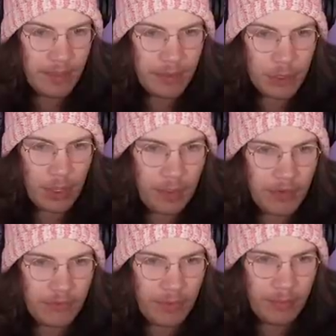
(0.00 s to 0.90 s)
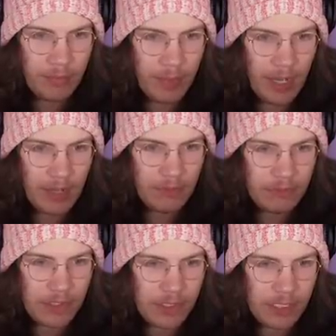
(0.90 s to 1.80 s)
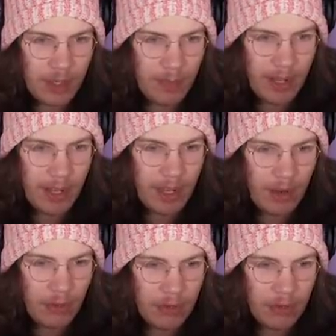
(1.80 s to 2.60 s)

Maybe drop in from above somehow.